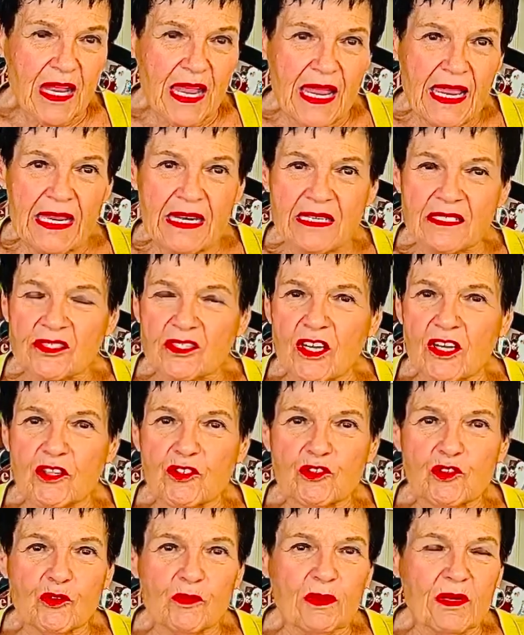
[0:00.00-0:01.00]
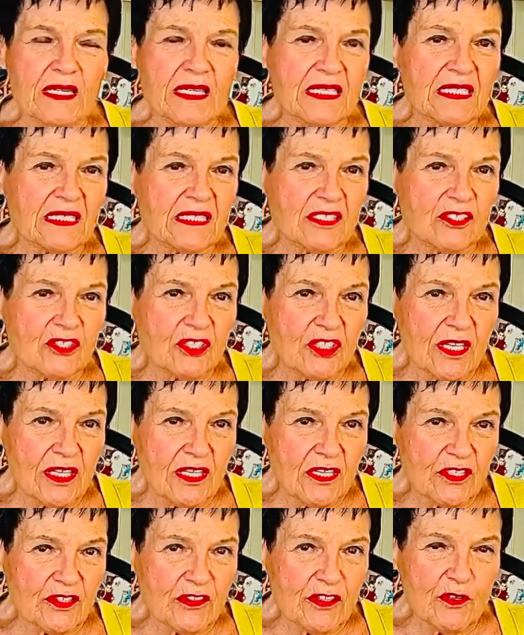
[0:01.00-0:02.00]
And it's not your place to
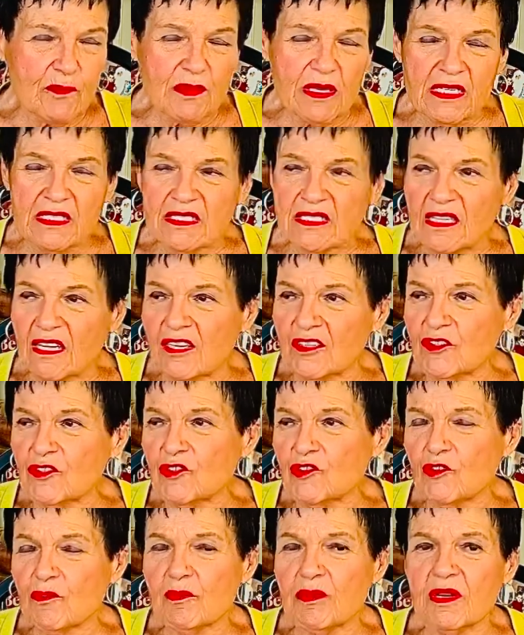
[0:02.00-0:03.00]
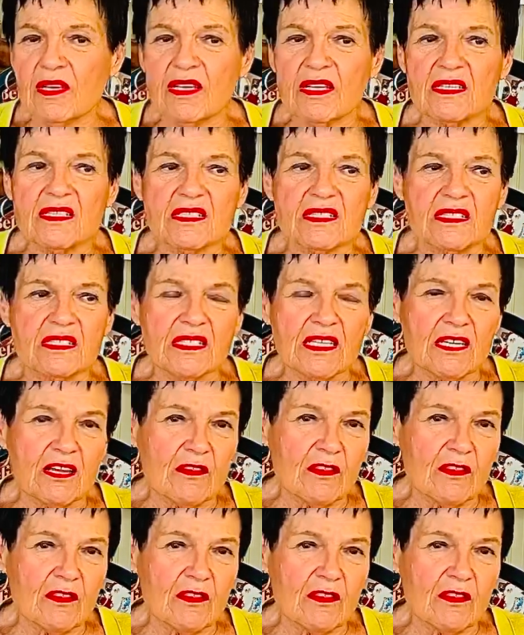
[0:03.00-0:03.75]
change them. It's not your place to tell